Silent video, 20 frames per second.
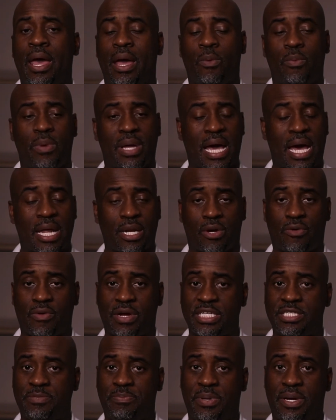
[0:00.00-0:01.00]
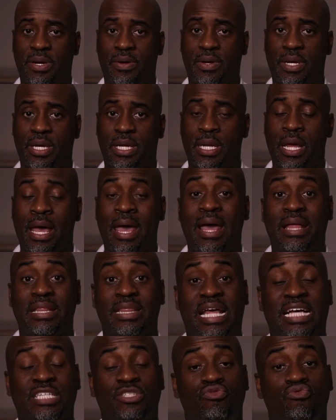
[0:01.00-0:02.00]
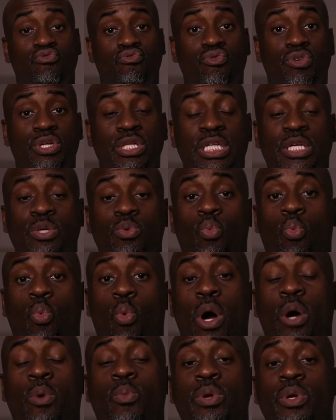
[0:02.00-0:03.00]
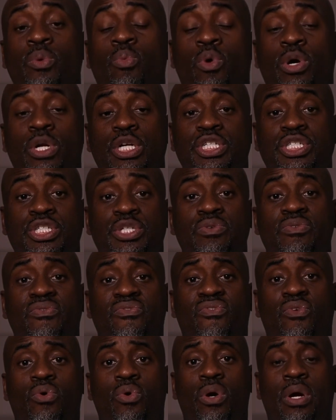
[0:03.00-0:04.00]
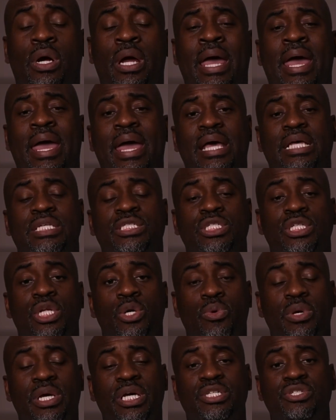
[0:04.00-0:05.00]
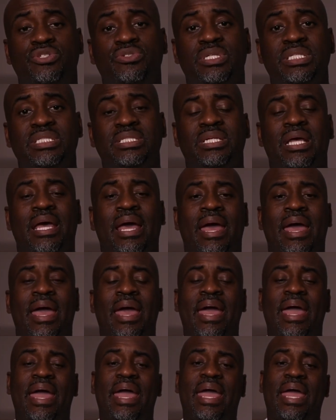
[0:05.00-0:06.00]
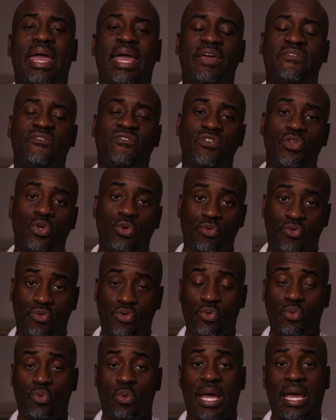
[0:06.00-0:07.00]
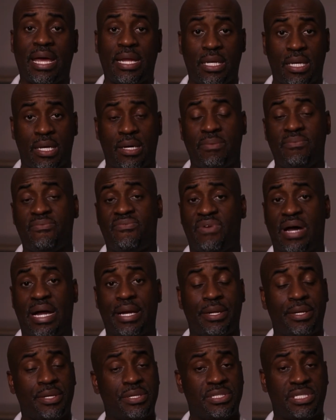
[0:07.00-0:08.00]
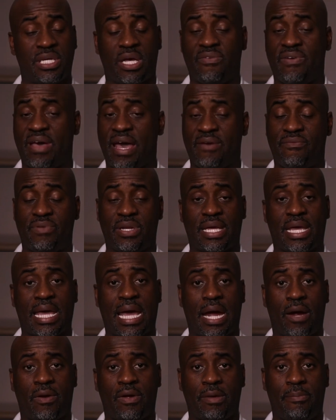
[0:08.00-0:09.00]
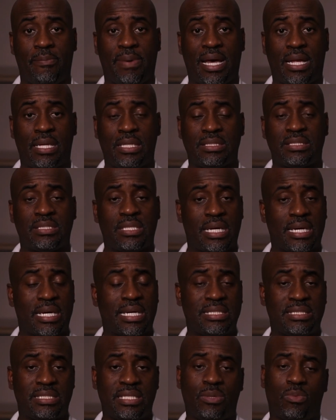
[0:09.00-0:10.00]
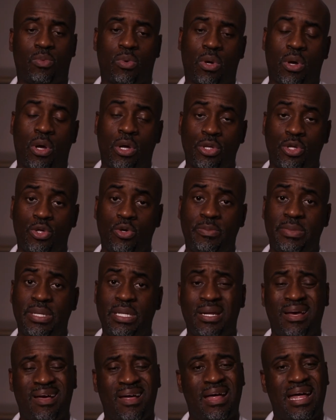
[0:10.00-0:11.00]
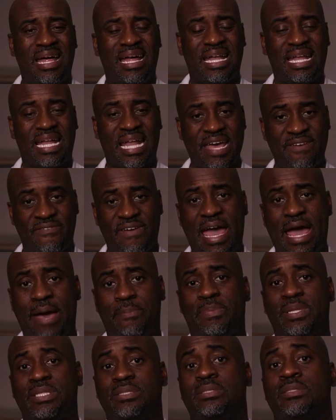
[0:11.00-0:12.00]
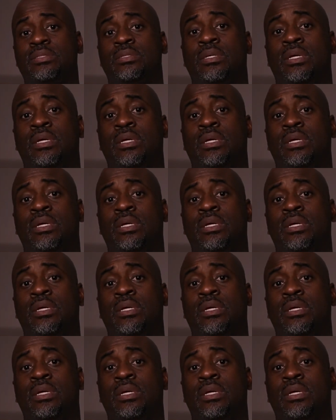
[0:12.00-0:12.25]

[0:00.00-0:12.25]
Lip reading: We got a grace period. That's really what we want to shoot for, is no interest. If you do end up finding yourself having to carry a balance, like I said, we're all human, life happens.